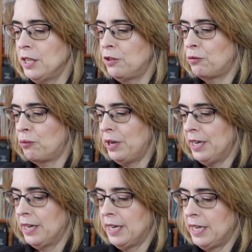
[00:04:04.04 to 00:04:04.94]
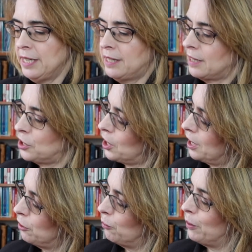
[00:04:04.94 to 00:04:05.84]
is written is such
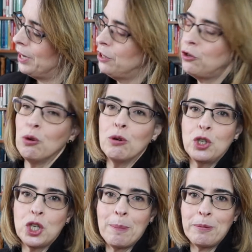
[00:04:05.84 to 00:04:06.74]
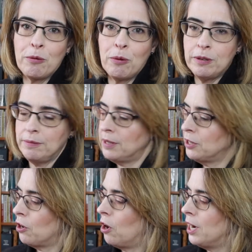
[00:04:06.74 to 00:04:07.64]
that you read your chapter on
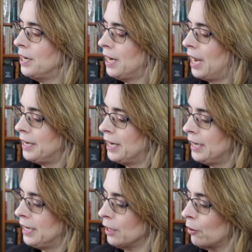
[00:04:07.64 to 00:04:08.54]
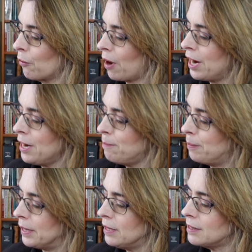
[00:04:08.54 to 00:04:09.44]
design, and then in the grey
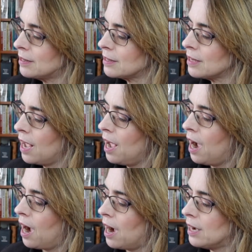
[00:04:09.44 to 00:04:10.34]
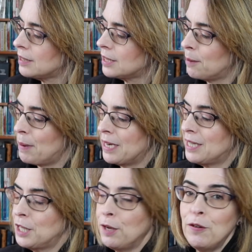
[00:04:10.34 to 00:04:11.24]
bits are some
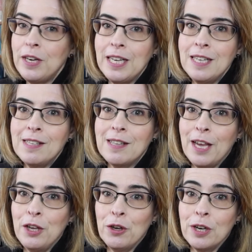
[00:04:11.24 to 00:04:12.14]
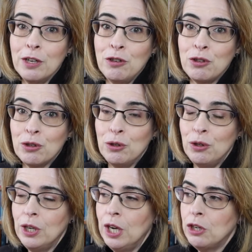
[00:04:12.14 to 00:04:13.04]
activities that you can
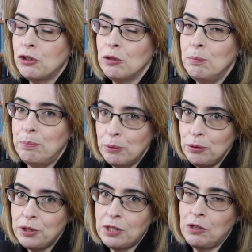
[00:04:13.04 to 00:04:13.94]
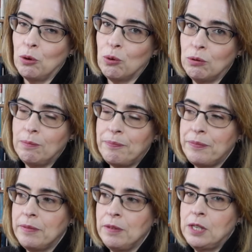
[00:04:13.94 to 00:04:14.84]
do to boost your
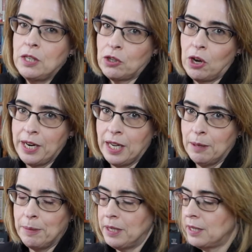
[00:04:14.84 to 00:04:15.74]
design element.